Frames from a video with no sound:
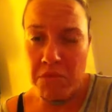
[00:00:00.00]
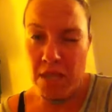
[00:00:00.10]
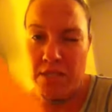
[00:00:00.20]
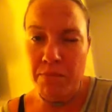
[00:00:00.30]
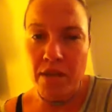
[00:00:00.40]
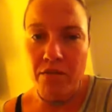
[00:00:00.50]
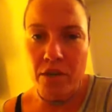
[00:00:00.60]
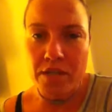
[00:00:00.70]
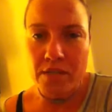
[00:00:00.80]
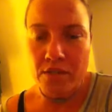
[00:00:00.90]
That's a plug for
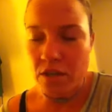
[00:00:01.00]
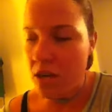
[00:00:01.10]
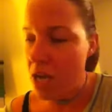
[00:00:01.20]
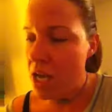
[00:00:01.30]
you, sister.